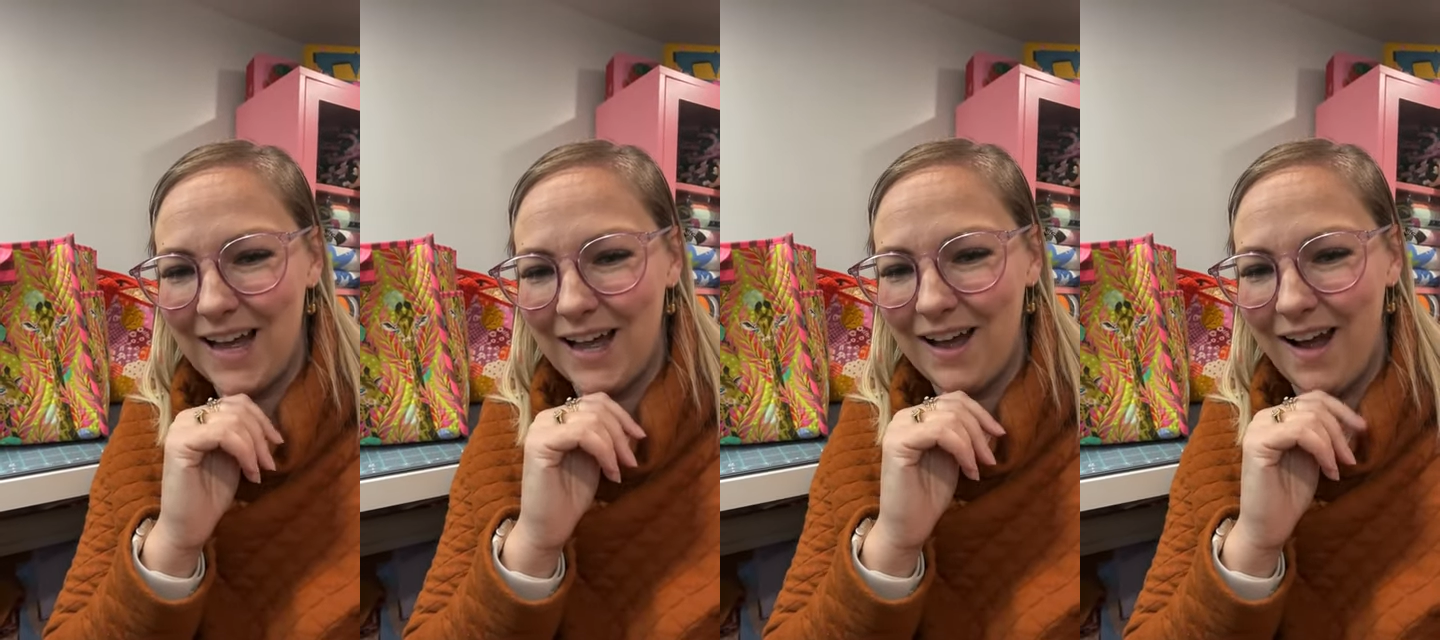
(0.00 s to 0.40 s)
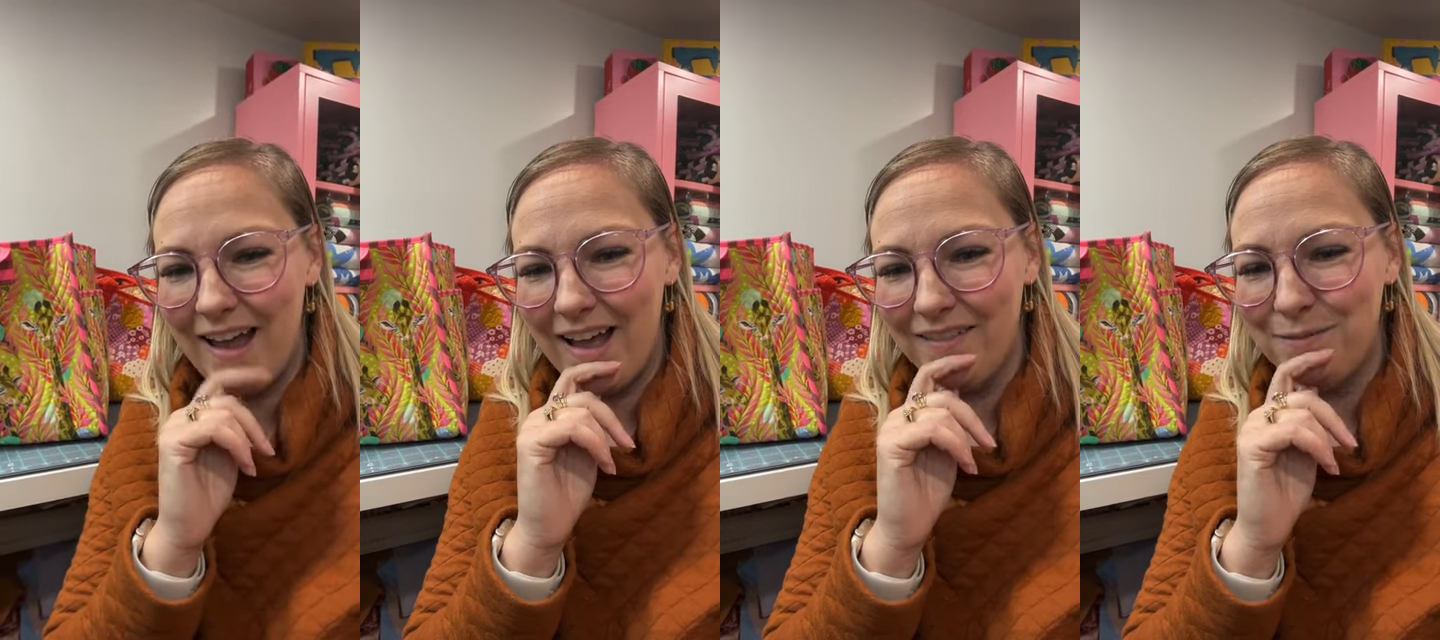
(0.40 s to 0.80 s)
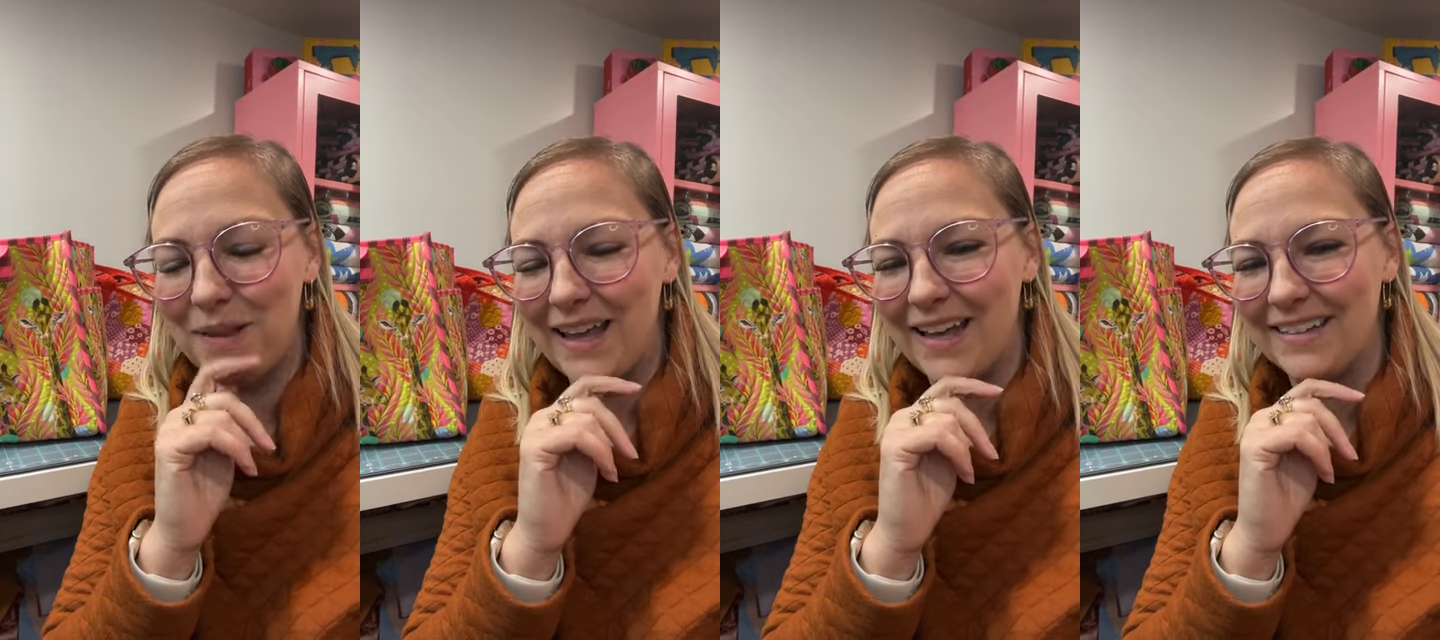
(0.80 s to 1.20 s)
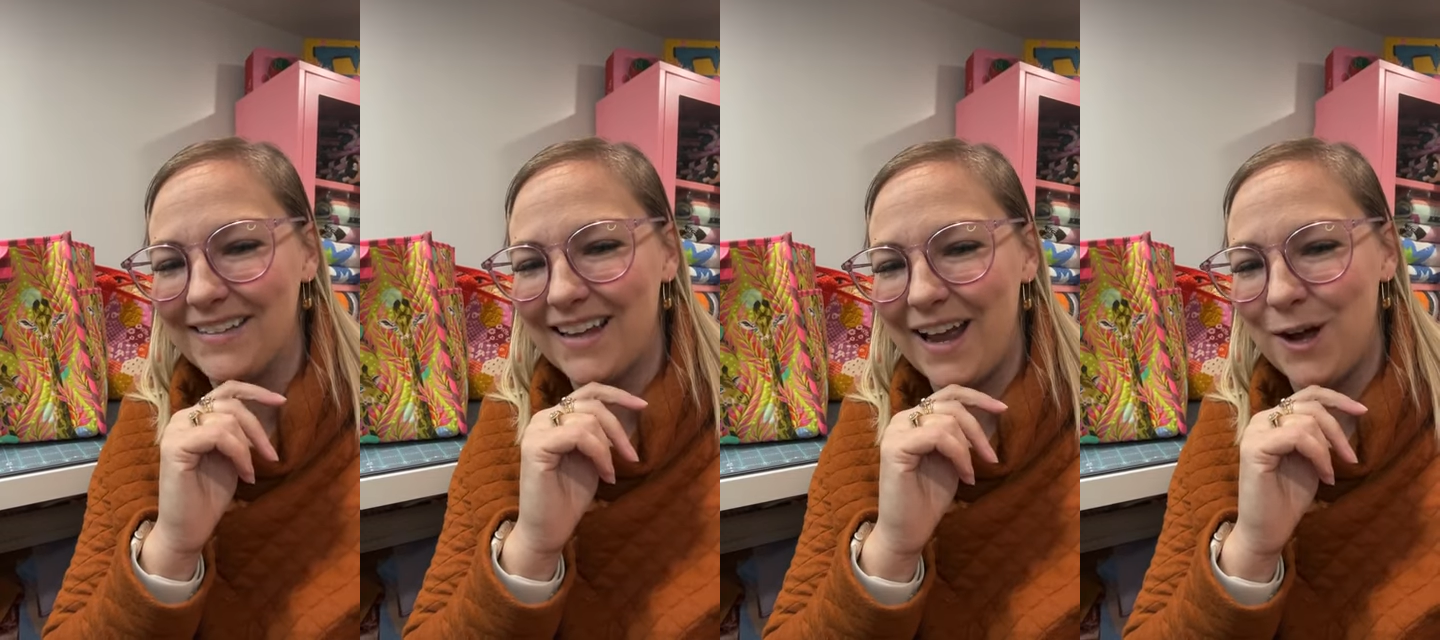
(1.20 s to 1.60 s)
Uh, I have
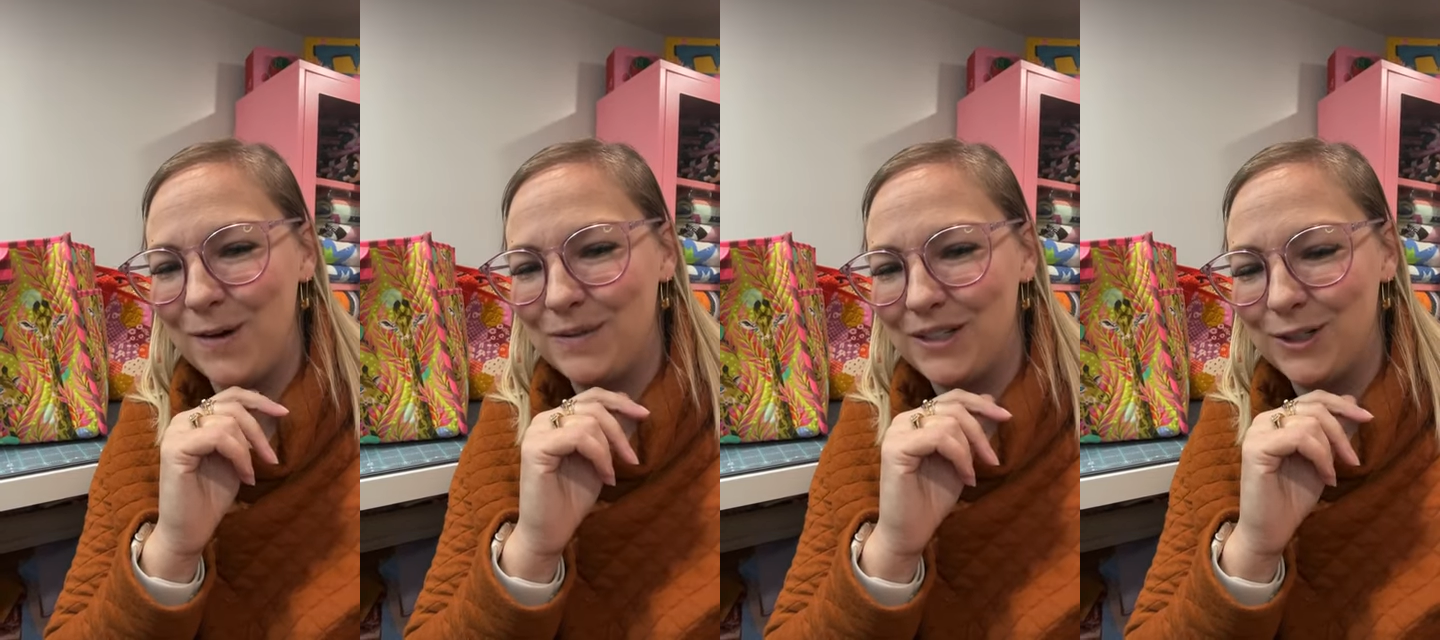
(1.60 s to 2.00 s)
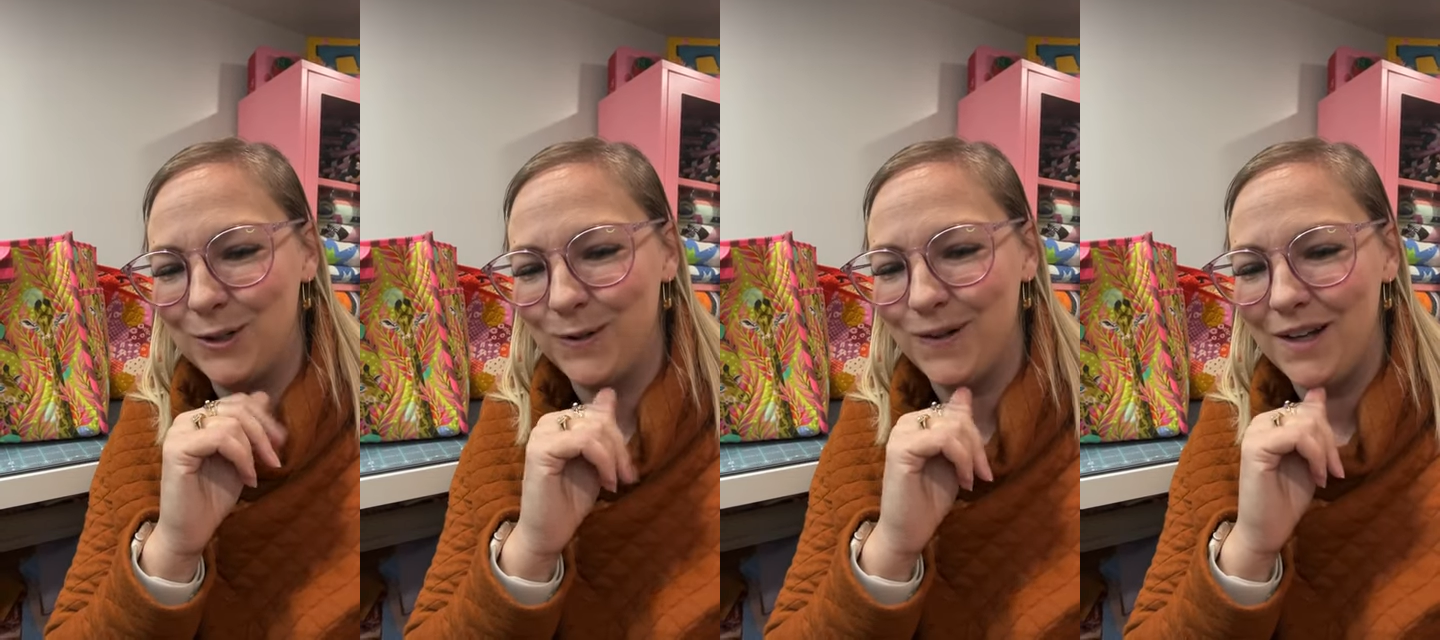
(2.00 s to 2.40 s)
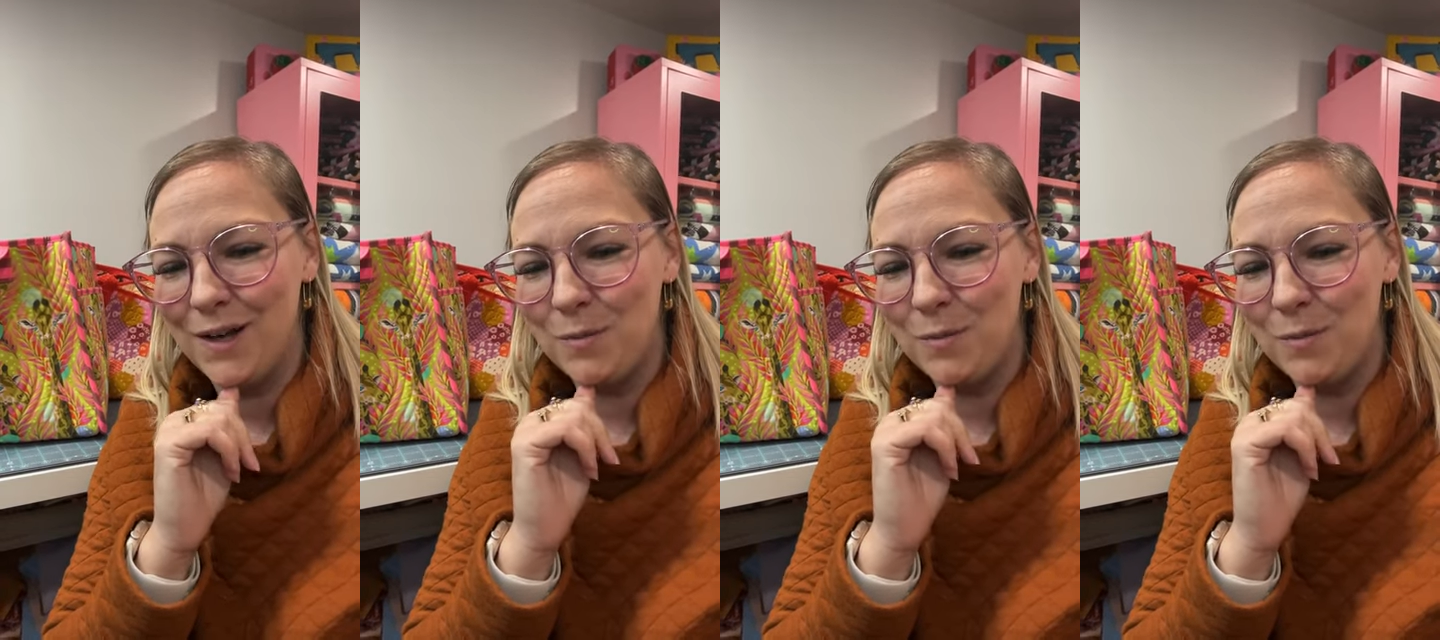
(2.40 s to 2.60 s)
plans. I hope to do